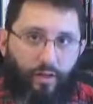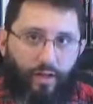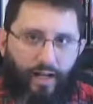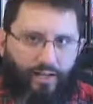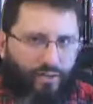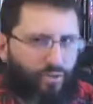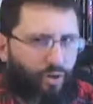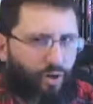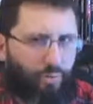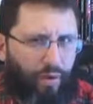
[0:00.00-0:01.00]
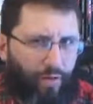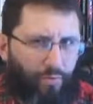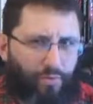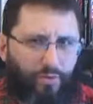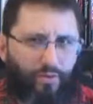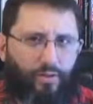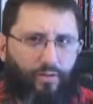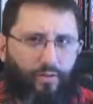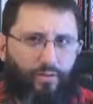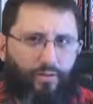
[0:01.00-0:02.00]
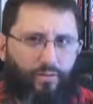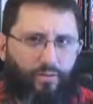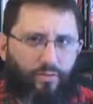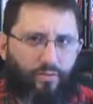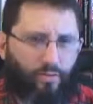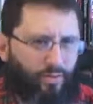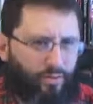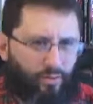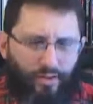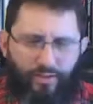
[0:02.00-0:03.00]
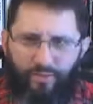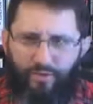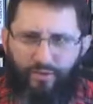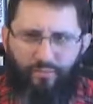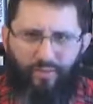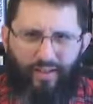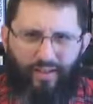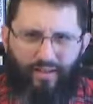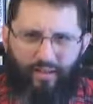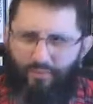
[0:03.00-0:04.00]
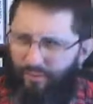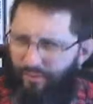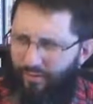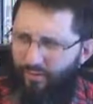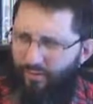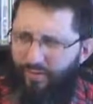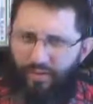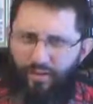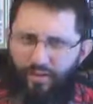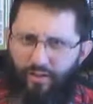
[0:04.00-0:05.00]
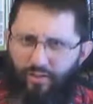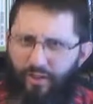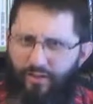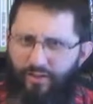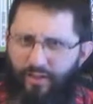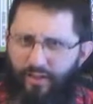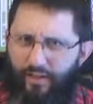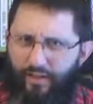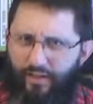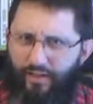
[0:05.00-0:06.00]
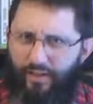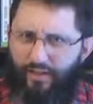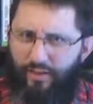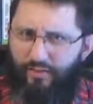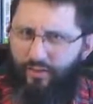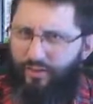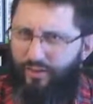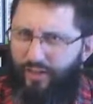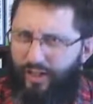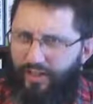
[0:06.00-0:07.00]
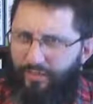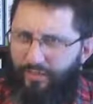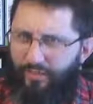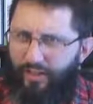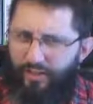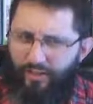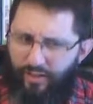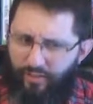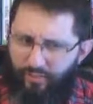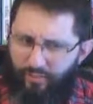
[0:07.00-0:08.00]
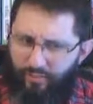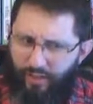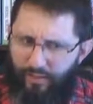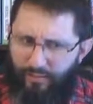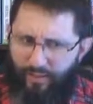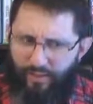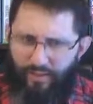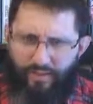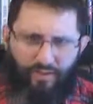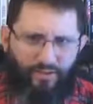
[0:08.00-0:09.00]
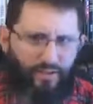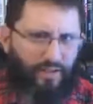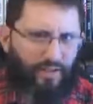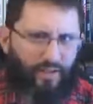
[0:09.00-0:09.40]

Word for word: Uh, I saw problems early on. Early on, I saw some things and I'm going, wait a second here. This sounds like a false gospel. And then he kind of flip flops and he's and he's